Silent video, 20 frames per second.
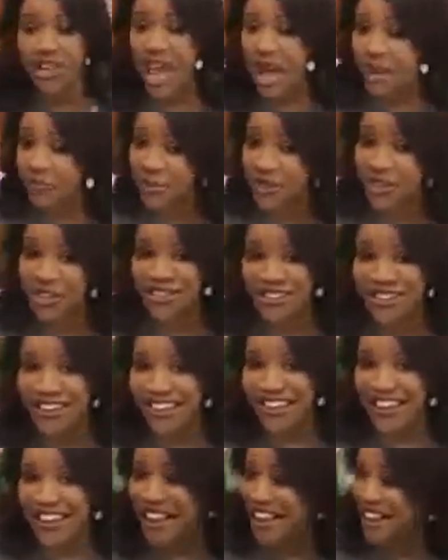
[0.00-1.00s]
not been
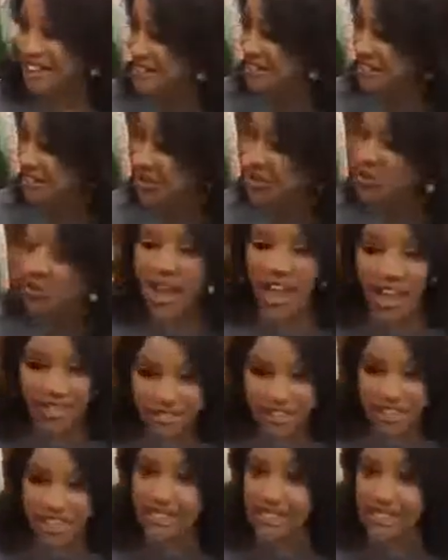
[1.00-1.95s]
graphic.